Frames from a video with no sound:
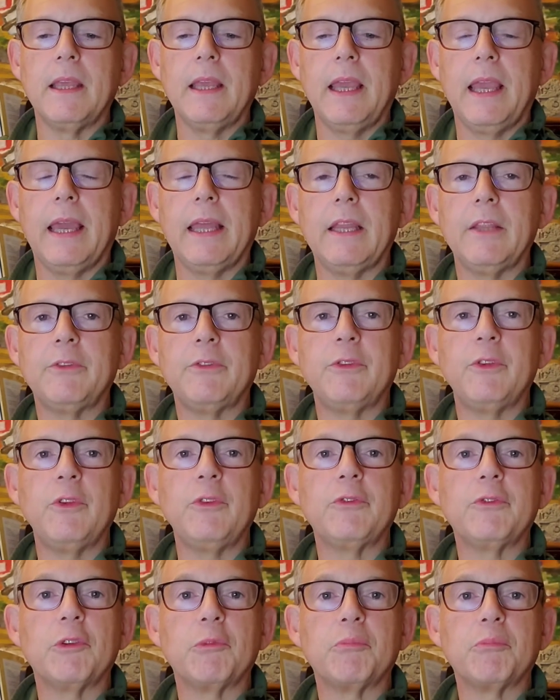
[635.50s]
And it's
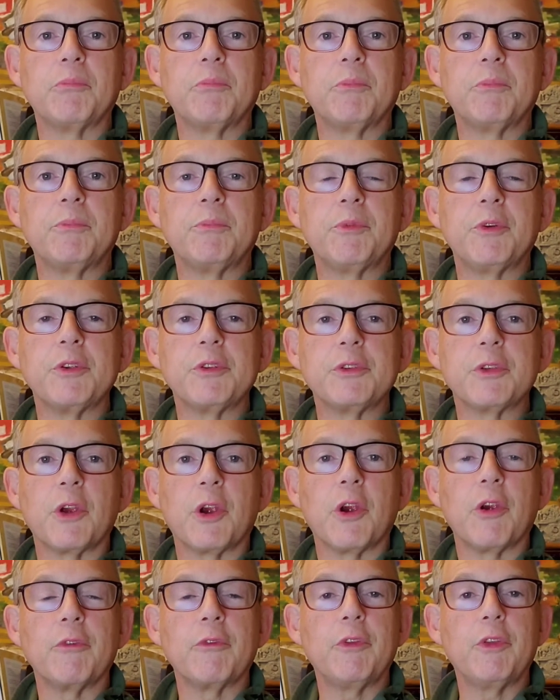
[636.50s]
used to
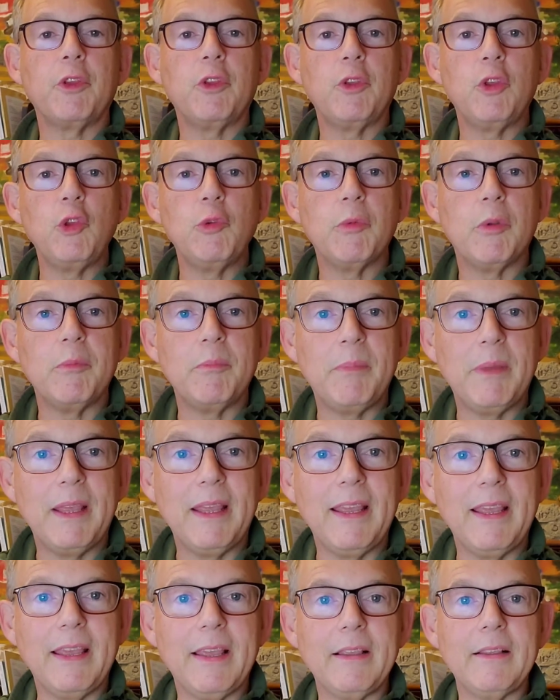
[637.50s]
preserve human
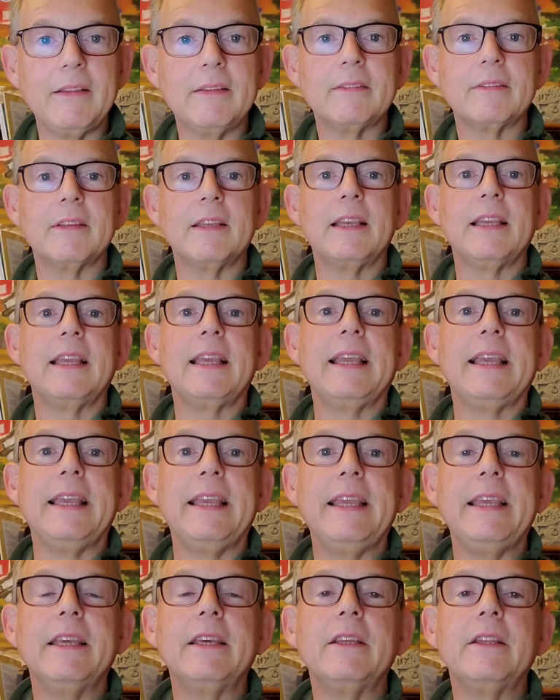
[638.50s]
beings
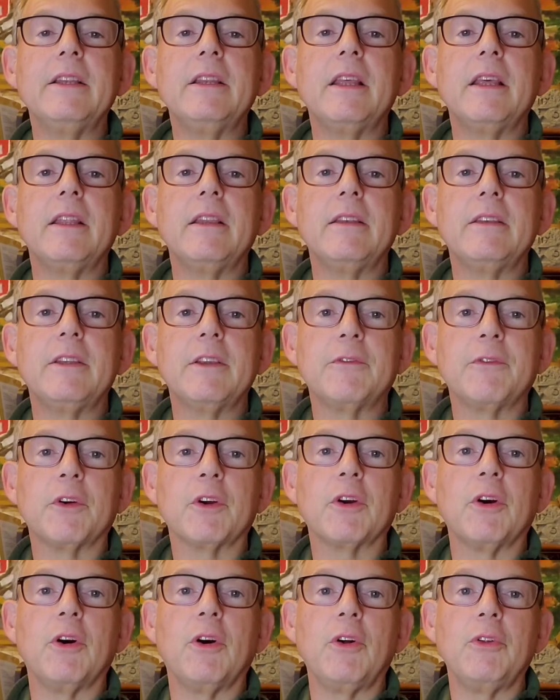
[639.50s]
in
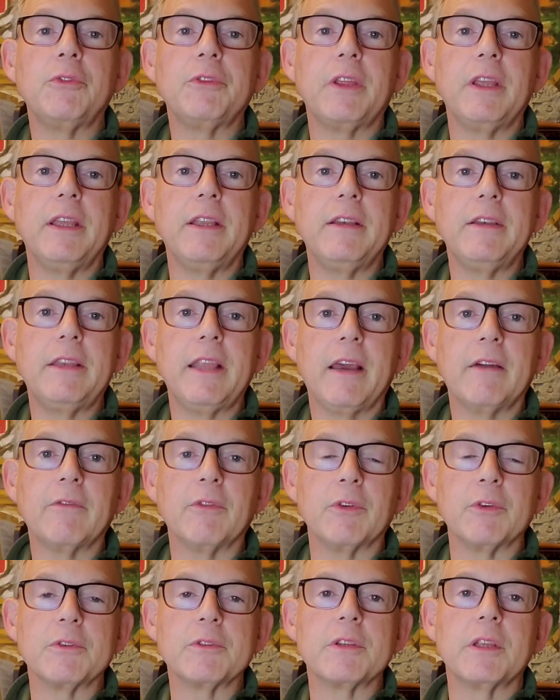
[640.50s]
difficult
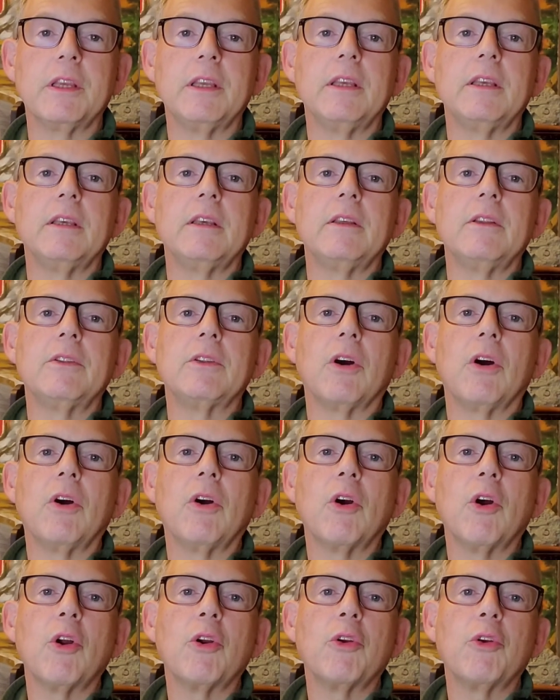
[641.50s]
endeavors. The
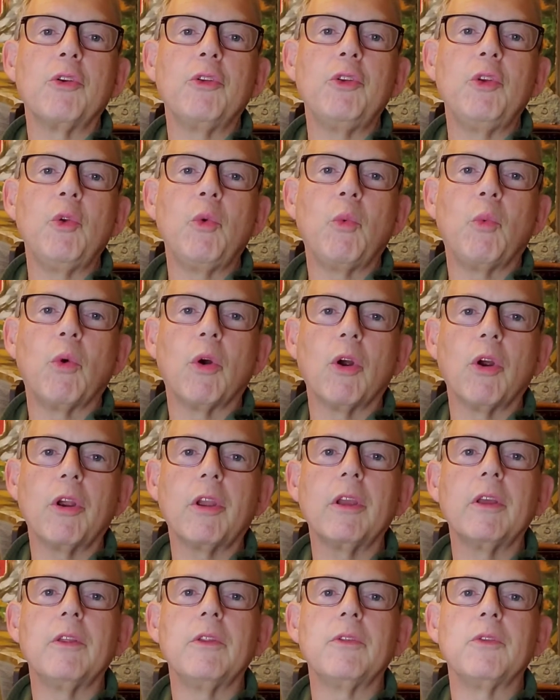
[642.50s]
harder you
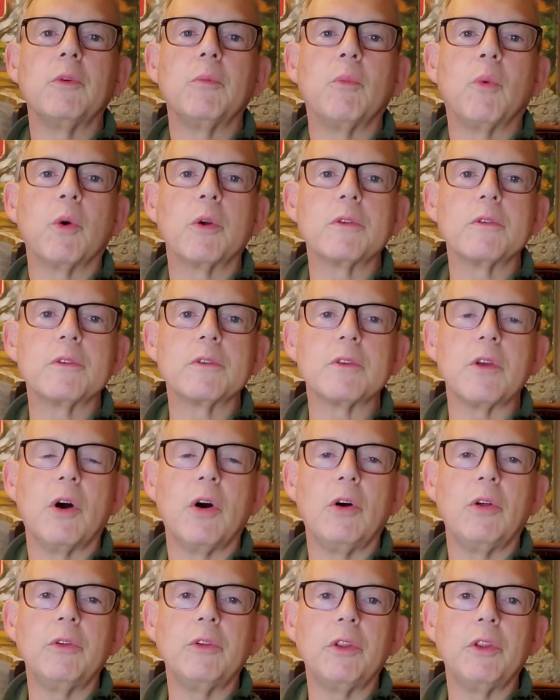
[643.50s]
work, the more
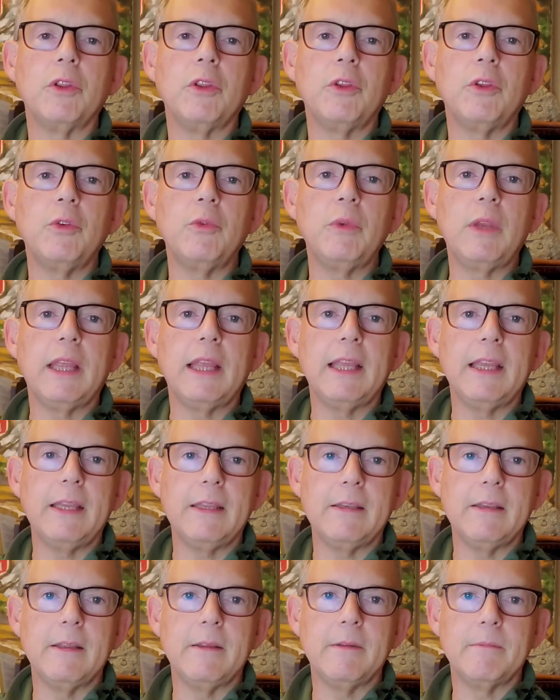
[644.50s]
salt you need.